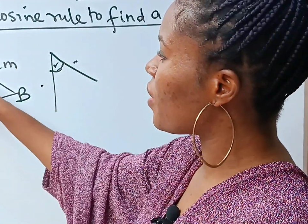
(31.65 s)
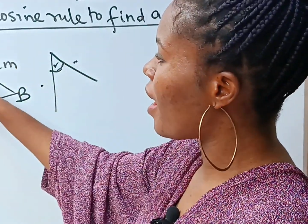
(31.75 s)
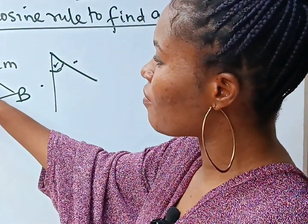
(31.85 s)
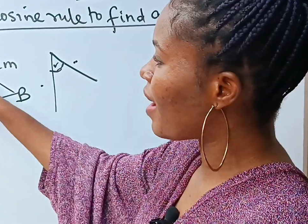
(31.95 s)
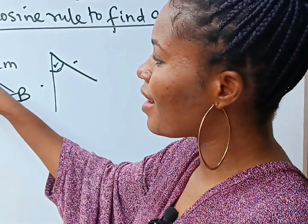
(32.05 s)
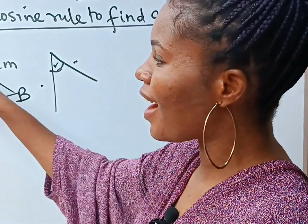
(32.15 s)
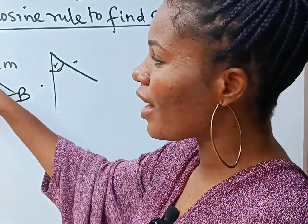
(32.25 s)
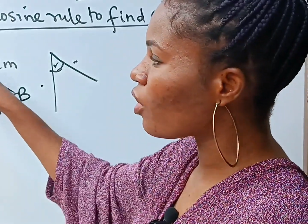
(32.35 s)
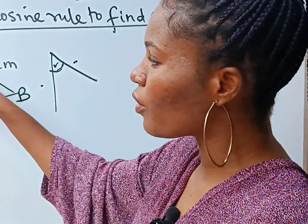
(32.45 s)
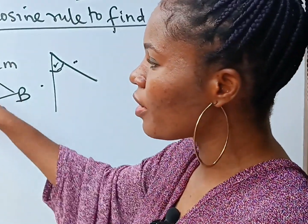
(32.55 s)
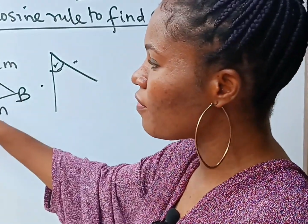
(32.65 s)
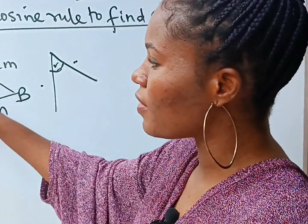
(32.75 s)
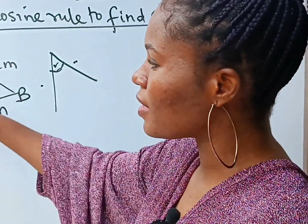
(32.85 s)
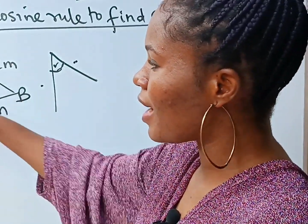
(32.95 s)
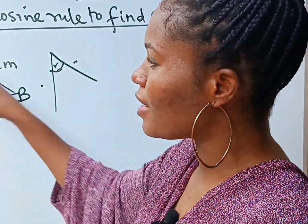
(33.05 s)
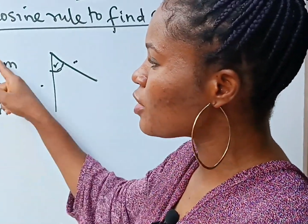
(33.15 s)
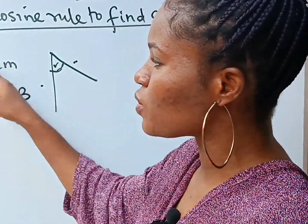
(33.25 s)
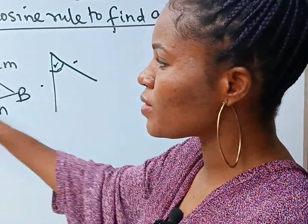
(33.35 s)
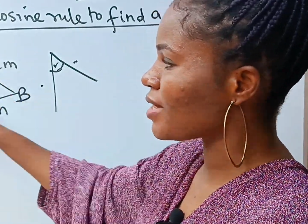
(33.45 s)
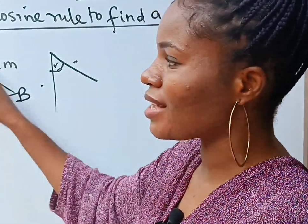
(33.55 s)
you have an angle given, and the
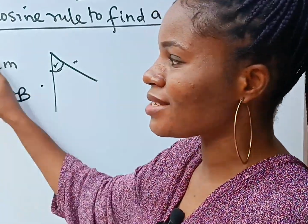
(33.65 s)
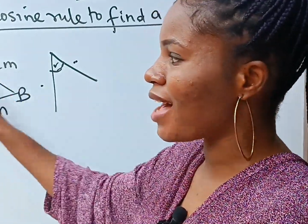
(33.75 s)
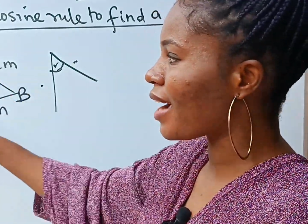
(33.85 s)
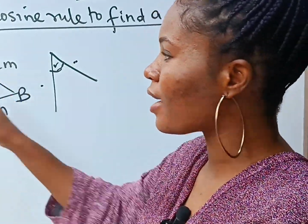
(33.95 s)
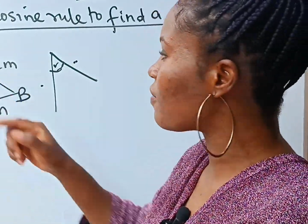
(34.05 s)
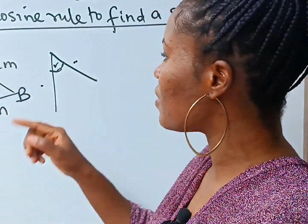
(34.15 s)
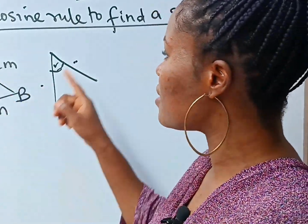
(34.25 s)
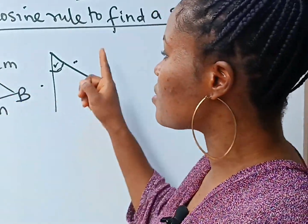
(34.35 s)
two sides are given.